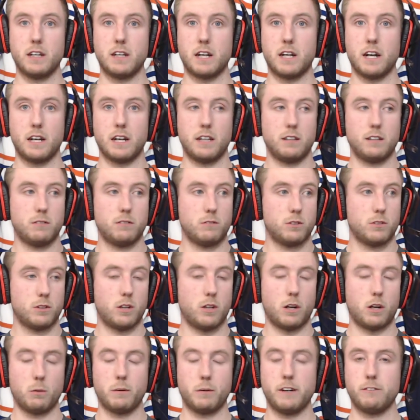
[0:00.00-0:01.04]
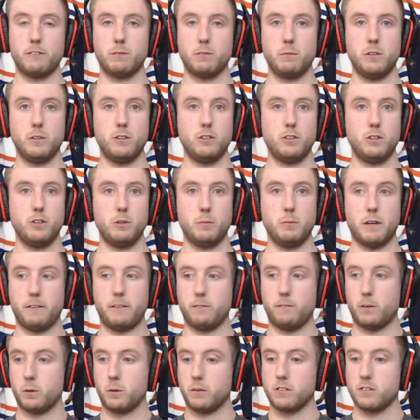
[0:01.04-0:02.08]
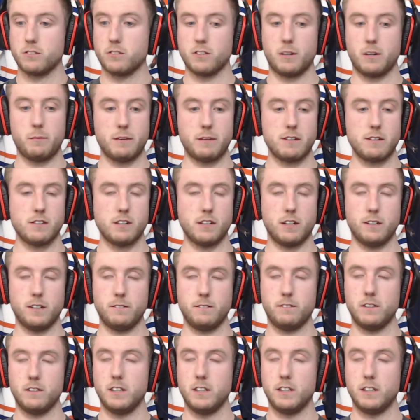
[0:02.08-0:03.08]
I got away from YouTube. I focused on myself,